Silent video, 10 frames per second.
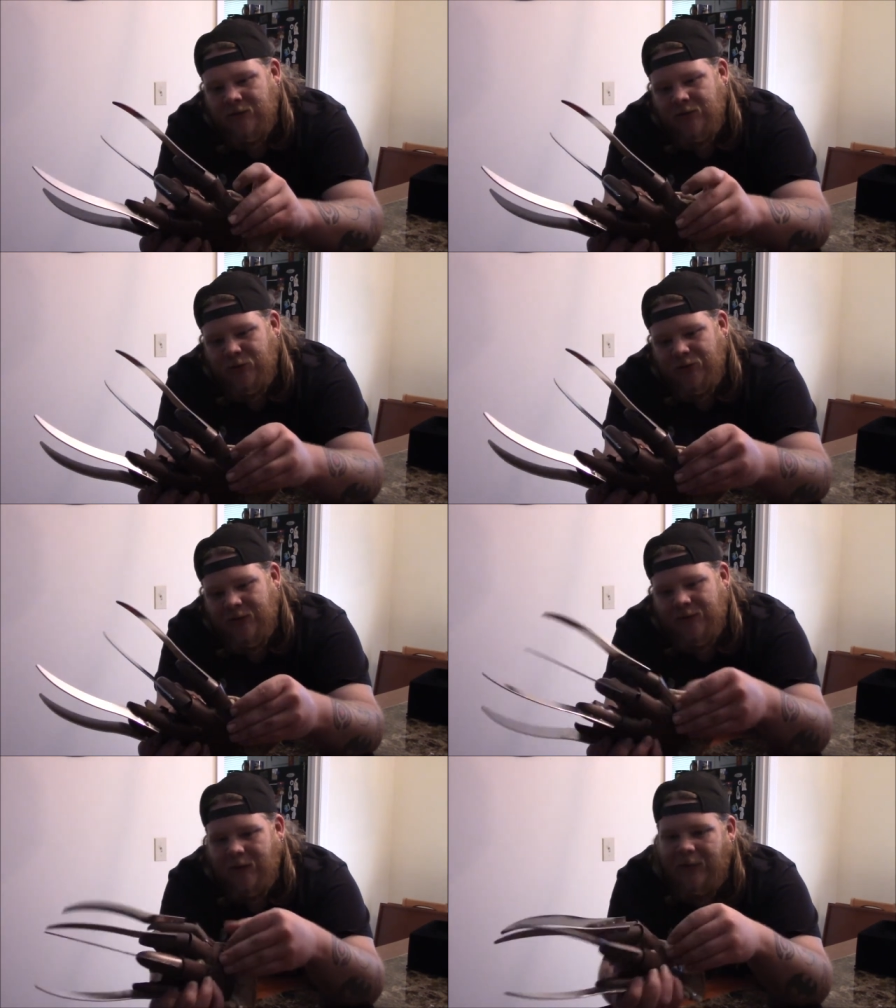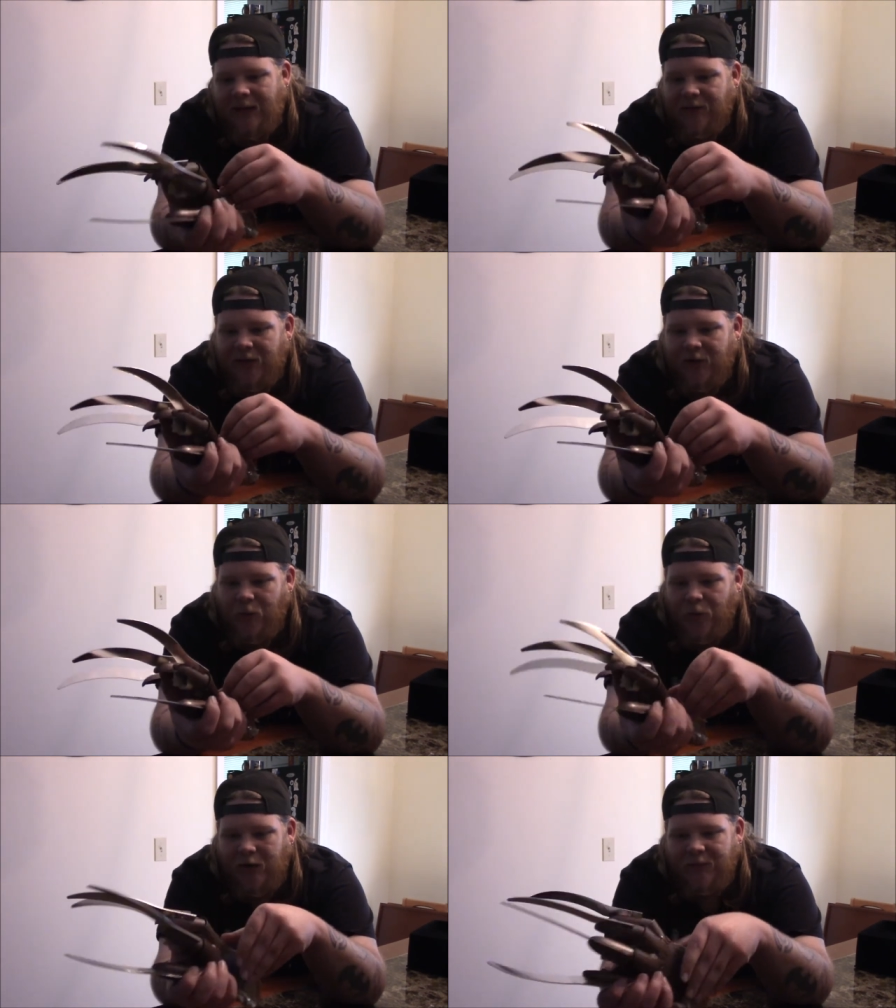do something about that. You
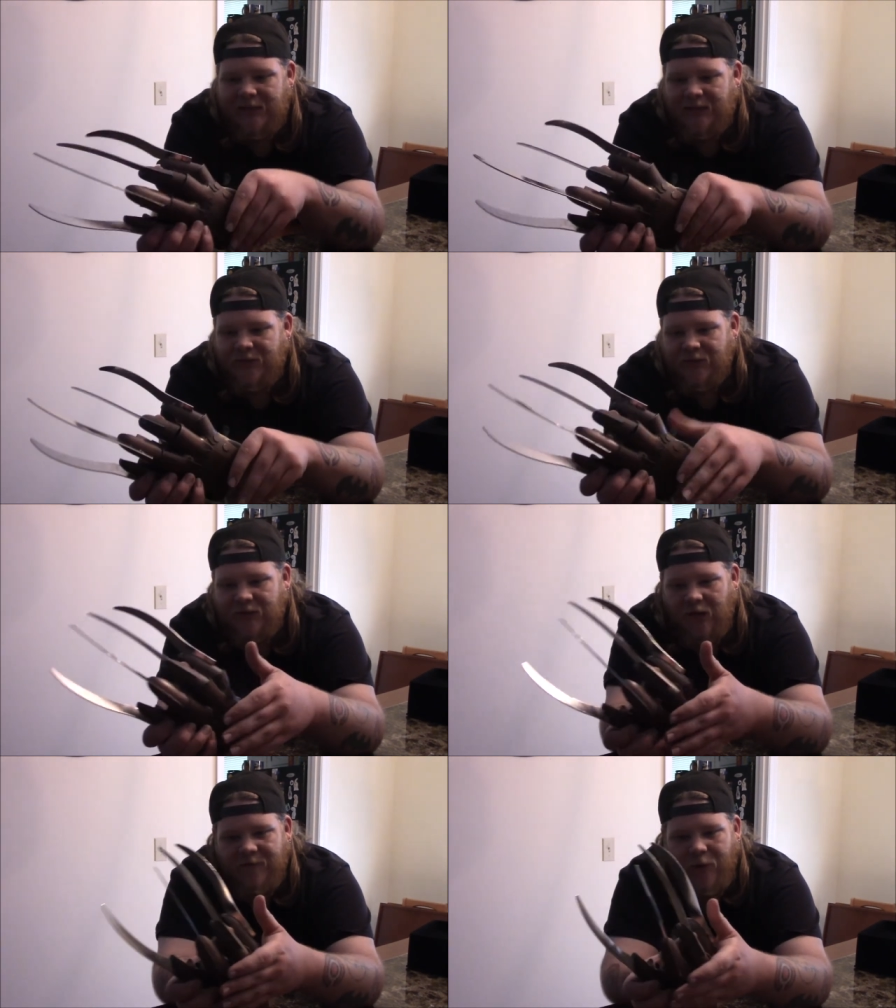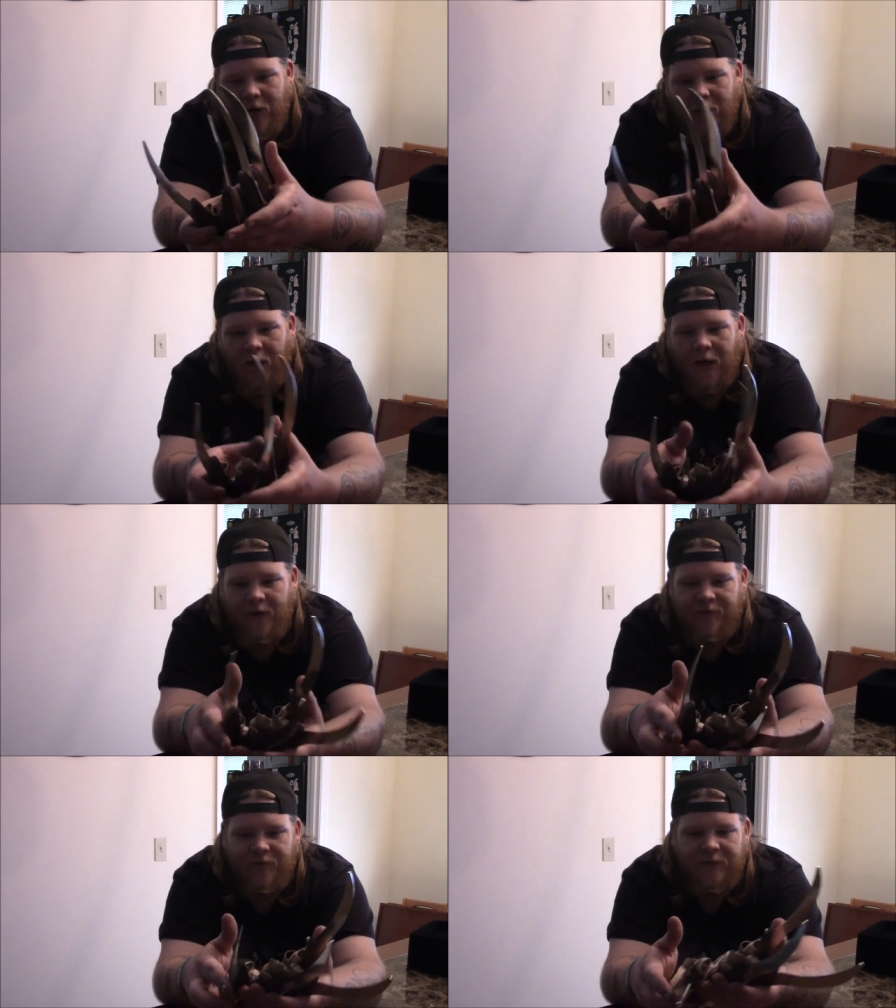could probably get this glove part
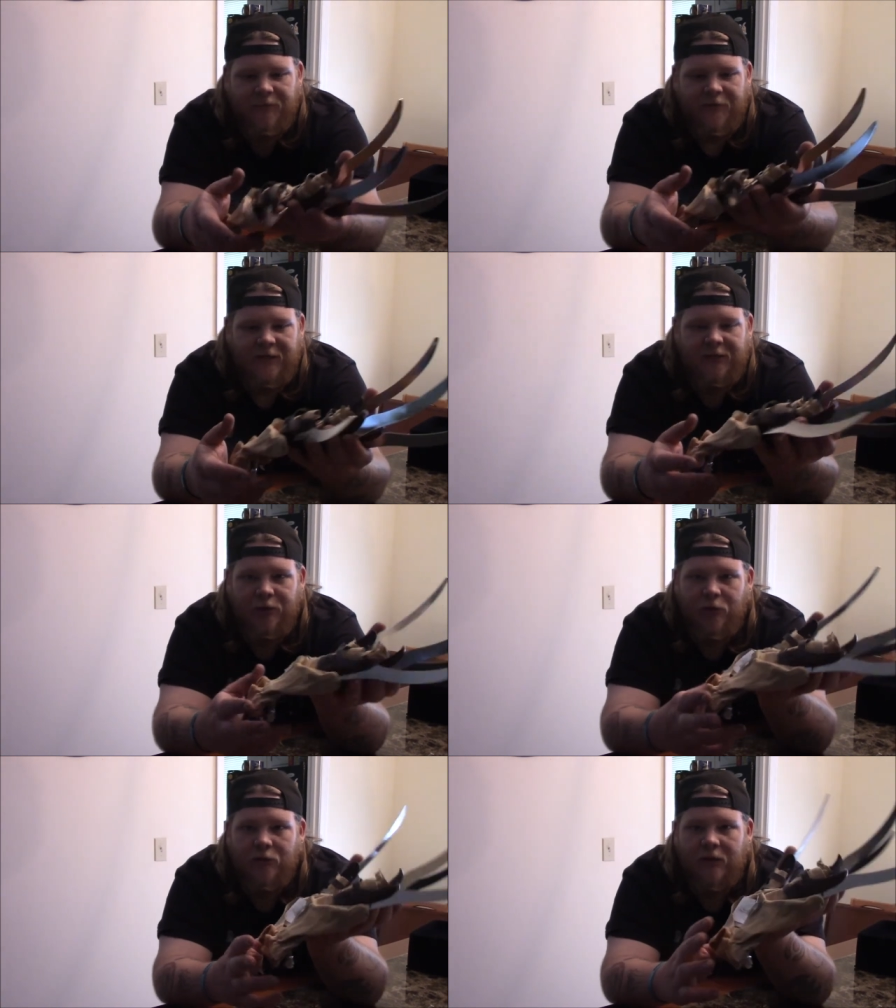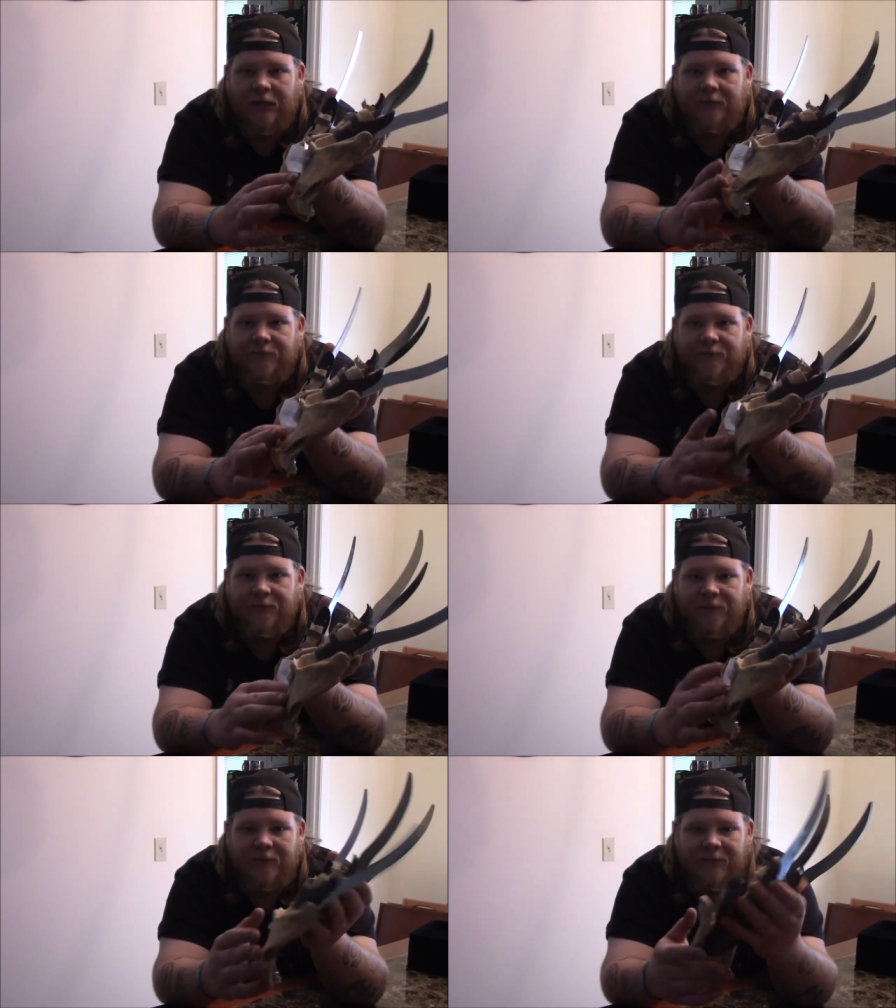off and put in your own glove
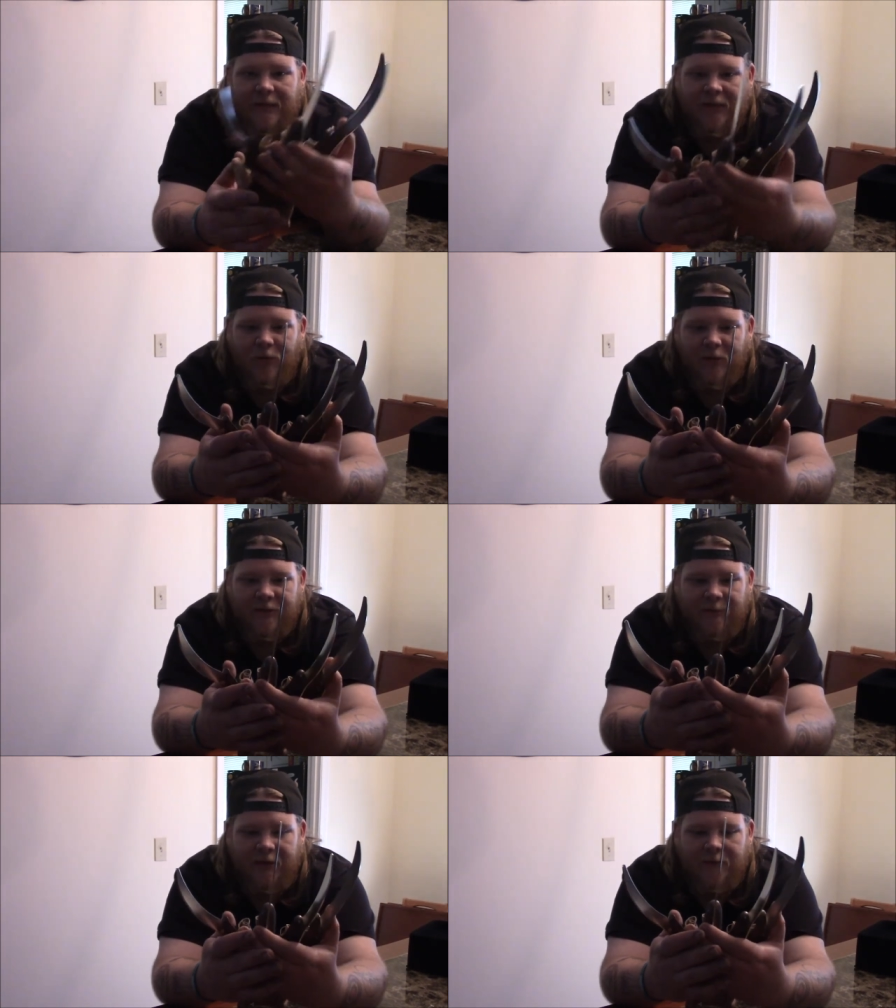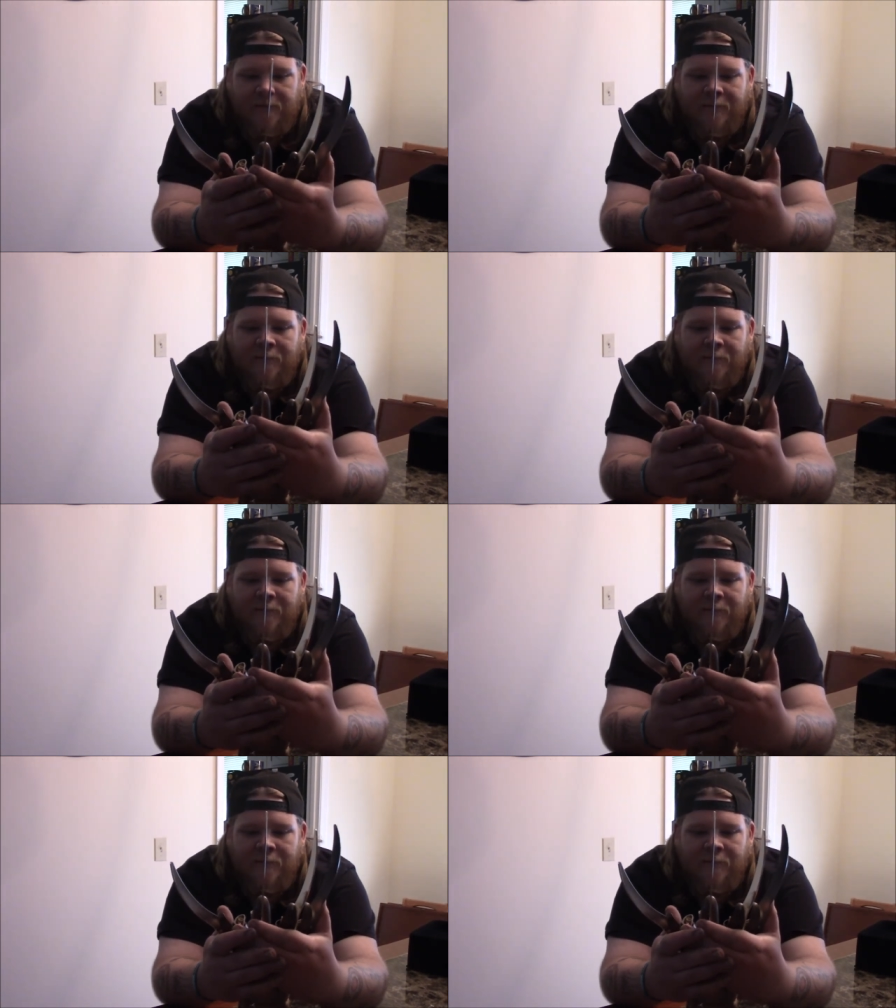and make that work somehow.